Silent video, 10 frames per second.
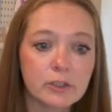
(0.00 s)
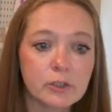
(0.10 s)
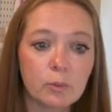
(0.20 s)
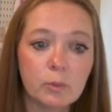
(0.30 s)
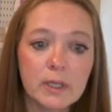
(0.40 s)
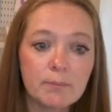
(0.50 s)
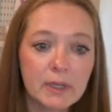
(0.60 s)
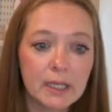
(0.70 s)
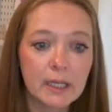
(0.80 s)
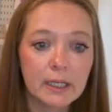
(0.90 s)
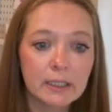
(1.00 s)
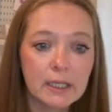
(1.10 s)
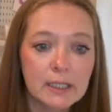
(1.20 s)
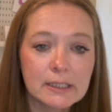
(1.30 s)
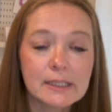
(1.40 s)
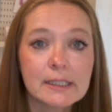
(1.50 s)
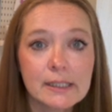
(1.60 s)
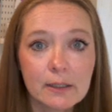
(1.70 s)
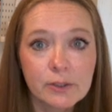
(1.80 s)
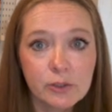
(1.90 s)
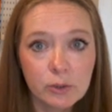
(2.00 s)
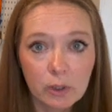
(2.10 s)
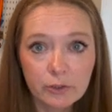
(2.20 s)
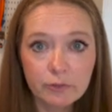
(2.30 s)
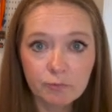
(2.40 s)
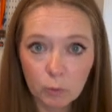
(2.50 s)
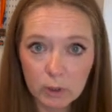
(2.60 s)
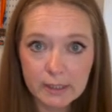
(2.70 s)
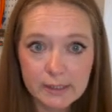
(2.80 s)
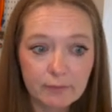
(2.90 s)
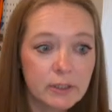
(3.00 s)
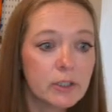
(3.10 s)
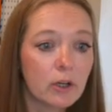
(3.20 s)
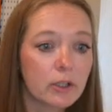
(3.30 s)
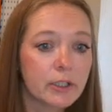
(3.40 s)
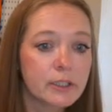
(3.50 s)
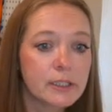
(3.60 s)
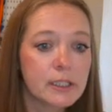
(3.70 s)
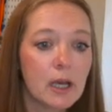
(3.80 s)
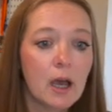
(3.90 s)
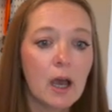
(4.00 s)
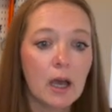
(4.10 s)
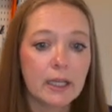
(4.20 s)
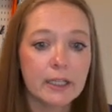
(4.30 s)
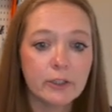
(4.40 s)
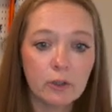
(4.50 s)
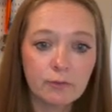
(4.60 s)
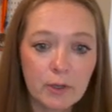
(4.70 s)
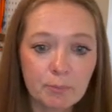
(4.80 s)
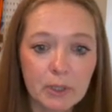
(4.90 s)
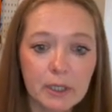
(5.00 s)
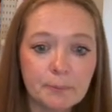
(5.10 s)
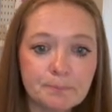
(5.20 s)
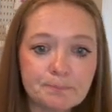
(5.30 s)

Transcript: So we made $6,247 in November